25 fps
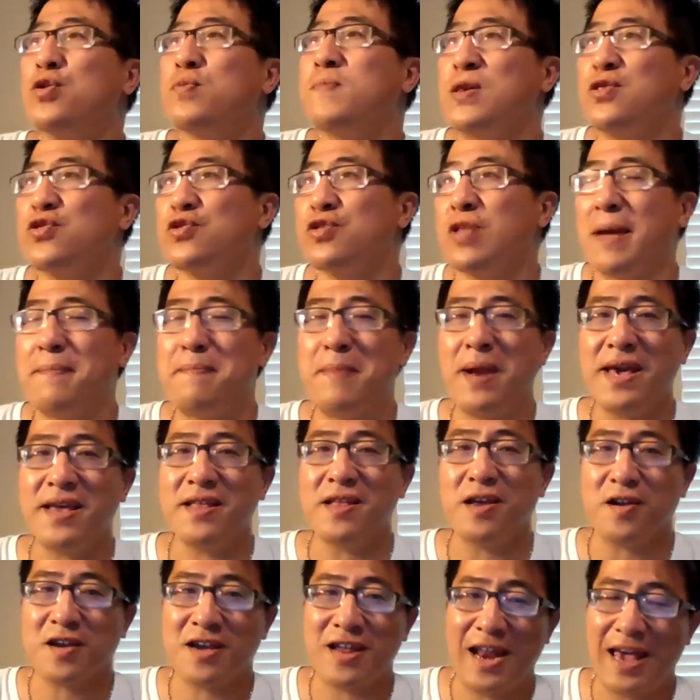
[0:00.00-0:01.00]
too much time
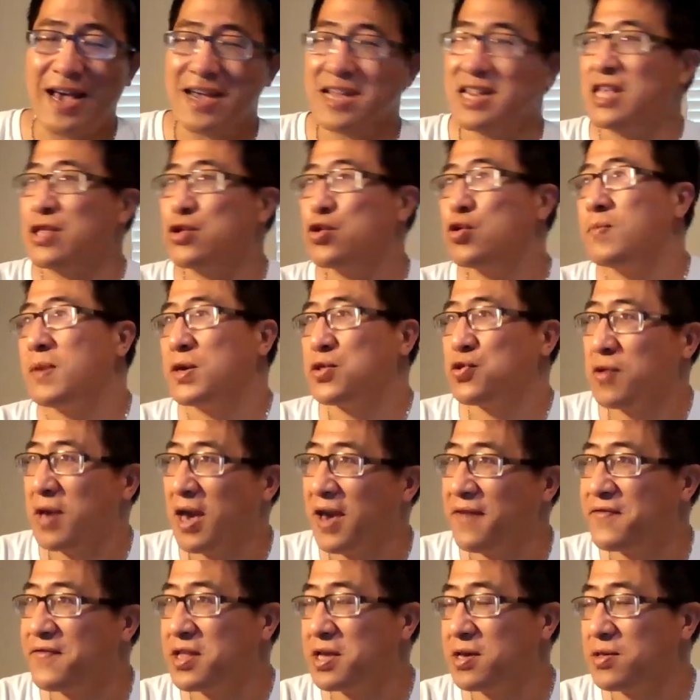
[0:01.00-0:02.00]
later collecting too much
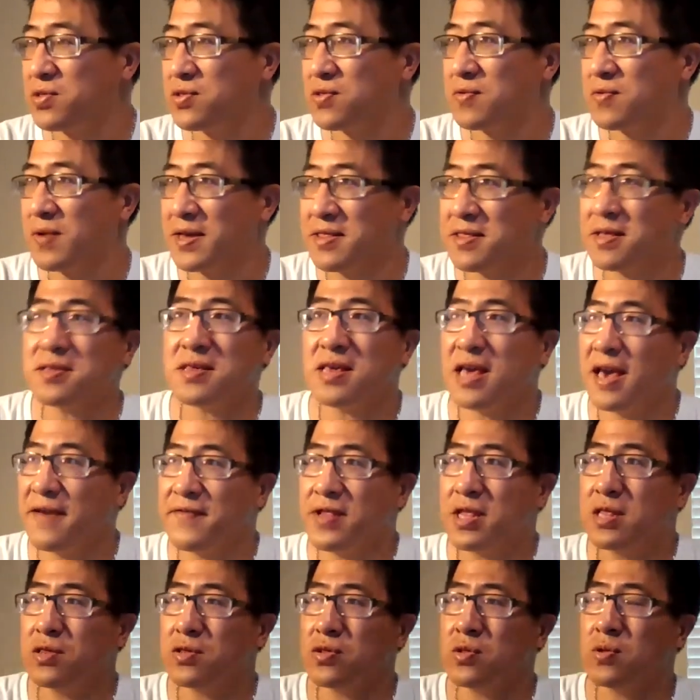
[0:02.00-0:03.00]
evidence, right? This is
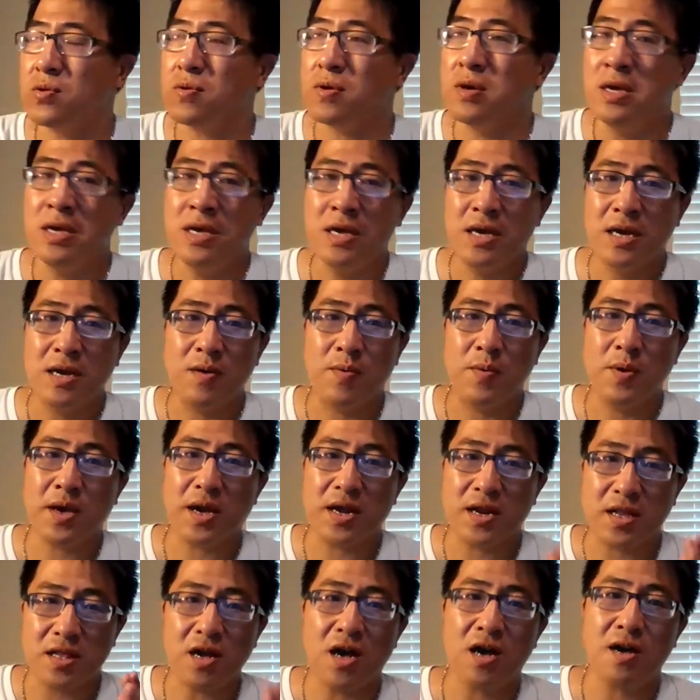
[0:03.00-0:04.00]
evidence too we're
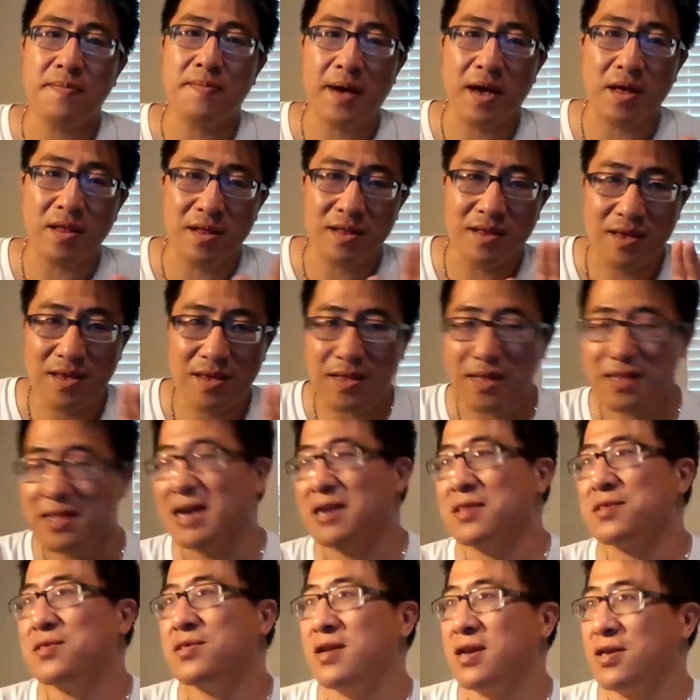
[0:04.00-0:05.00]
going to talk about in the
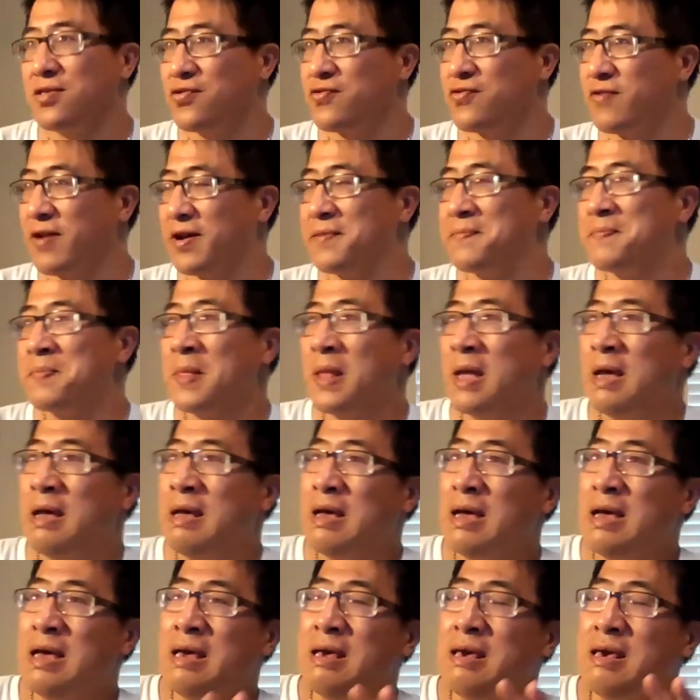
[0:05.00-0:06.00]
next stage, right?
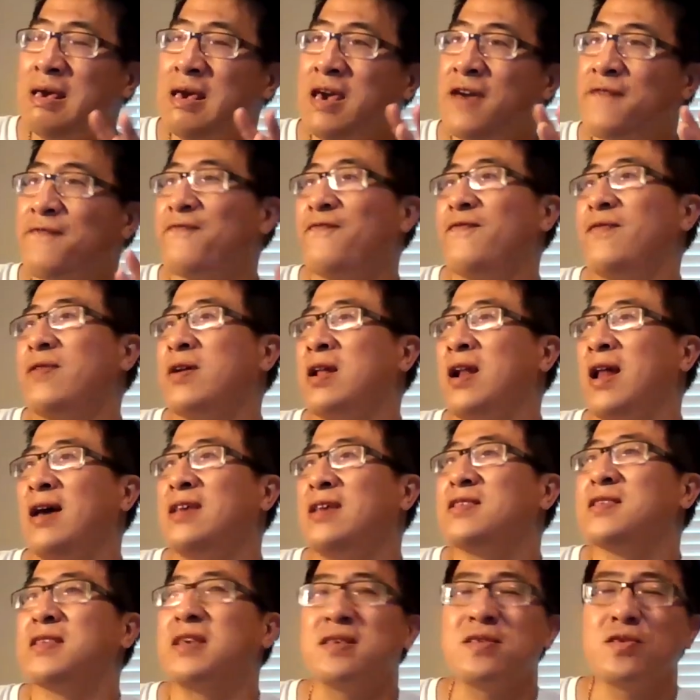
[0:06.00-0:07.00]
If
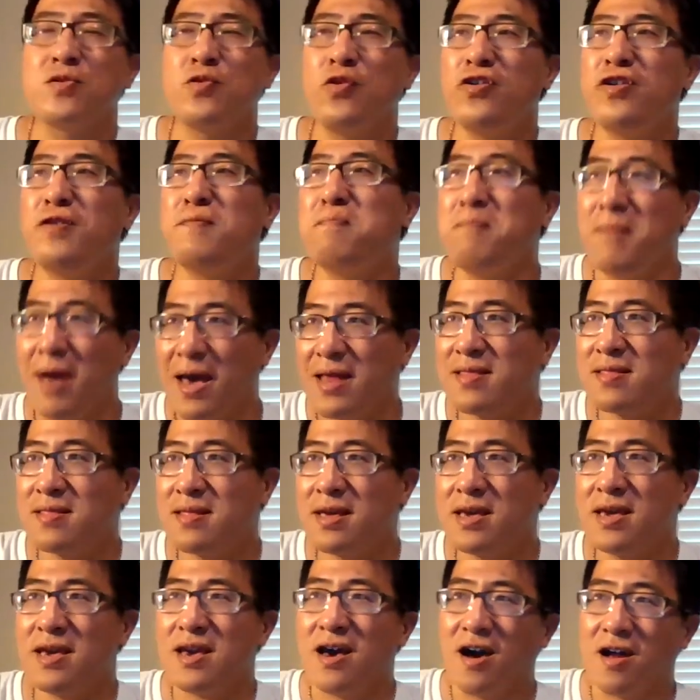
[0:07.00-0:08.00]
clients is really
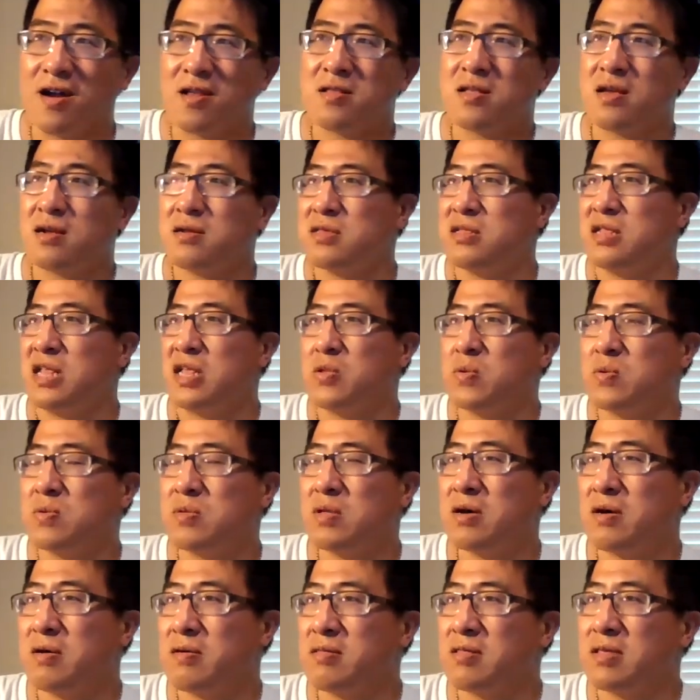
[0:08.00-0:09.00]
messy, auditors need to
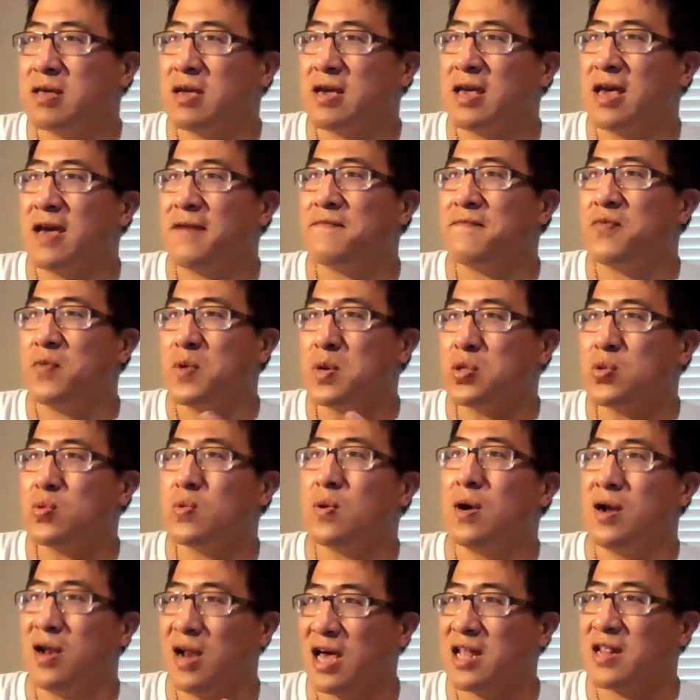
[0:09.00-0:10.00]
know they will
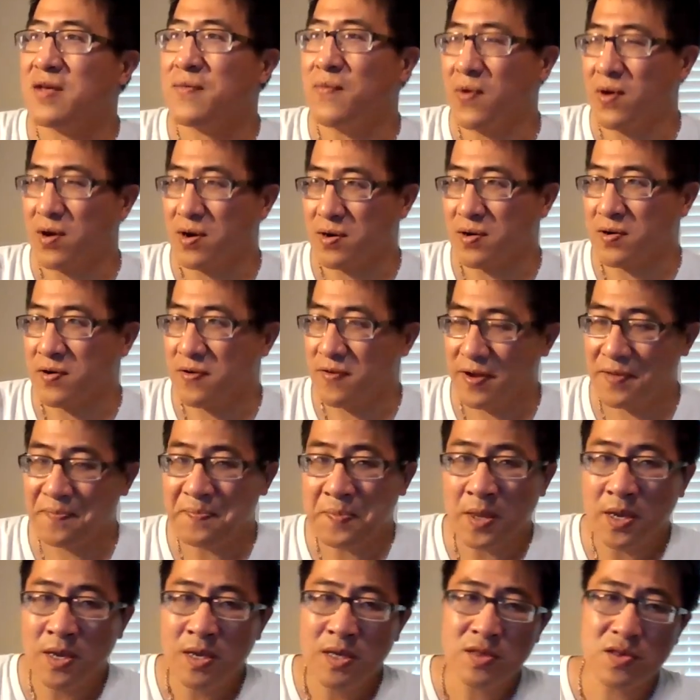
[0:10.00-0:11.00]
do a lot of work, right?
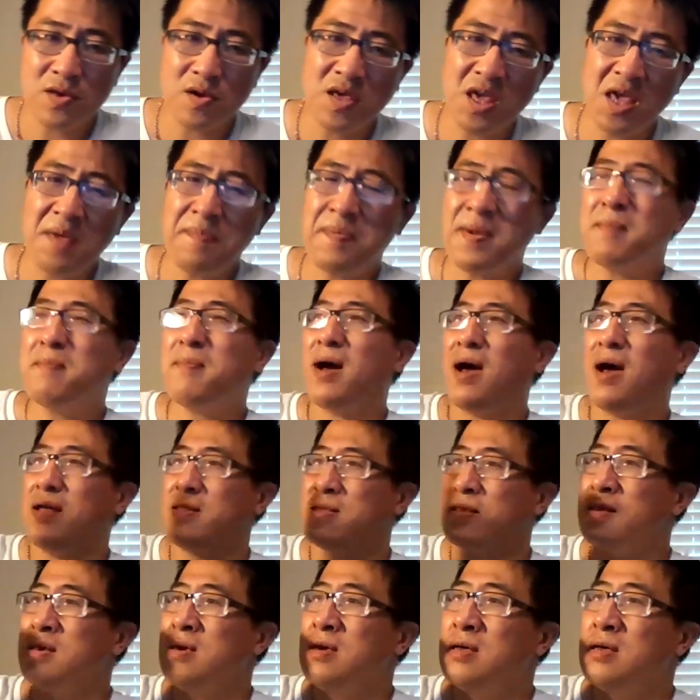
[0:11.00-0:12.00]
So keep in mind,